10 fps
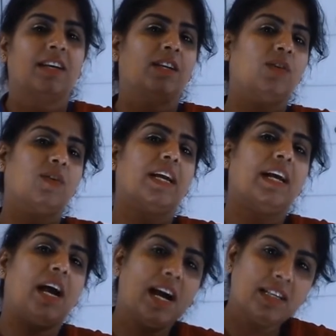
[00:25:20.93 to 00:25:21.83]
You can
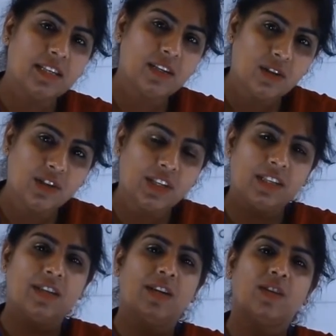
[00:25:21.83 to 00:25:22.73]
answer
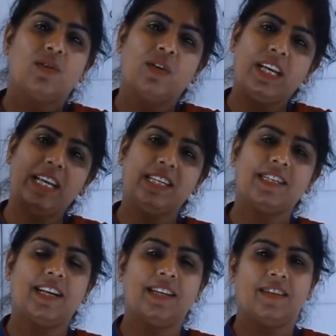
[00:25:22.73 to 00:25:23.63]
questions to each
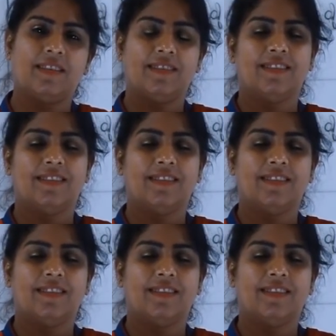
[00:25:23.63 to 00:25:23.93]
other.